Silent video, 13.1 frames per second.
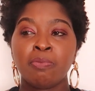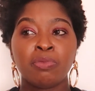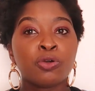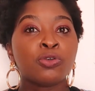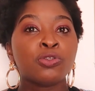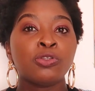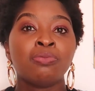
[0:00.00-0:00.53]

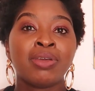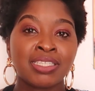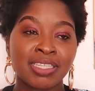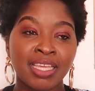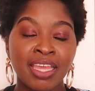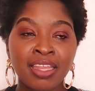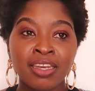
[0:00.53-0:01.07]
because you
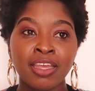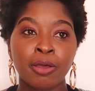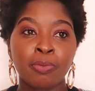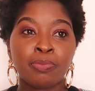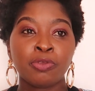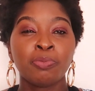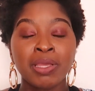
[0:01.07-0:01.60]
might
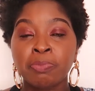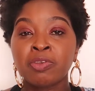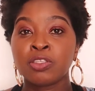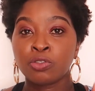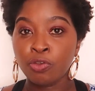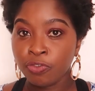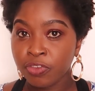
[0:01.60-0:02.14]
be
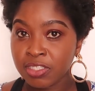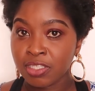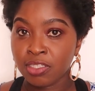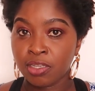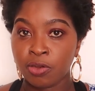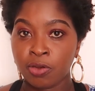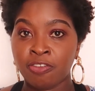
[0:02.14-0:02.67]
so
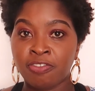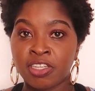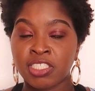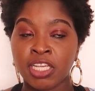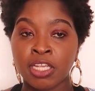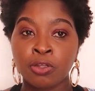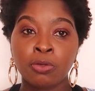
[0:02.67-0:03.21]
fixated on a
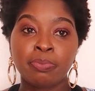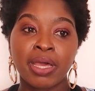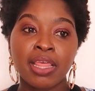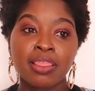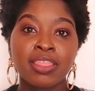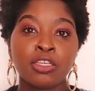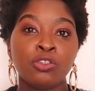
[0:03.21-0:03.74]
vaginal
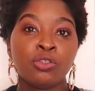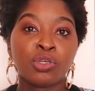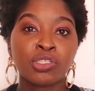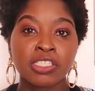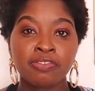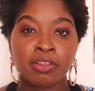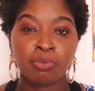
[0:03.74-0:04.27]
birth that you
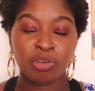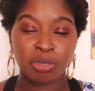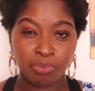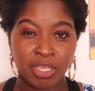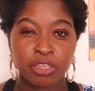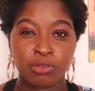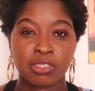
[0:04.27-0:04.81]
don't even
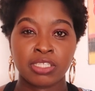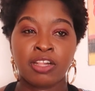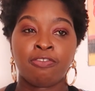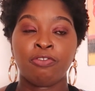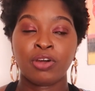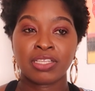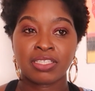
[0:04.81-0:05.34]
prepare
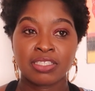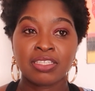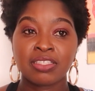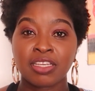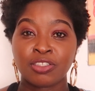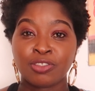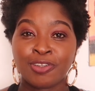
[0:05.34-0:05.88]
yourself for a
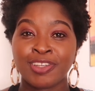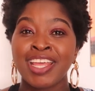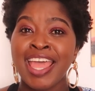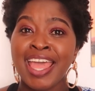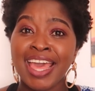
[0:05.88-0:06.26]
C-section,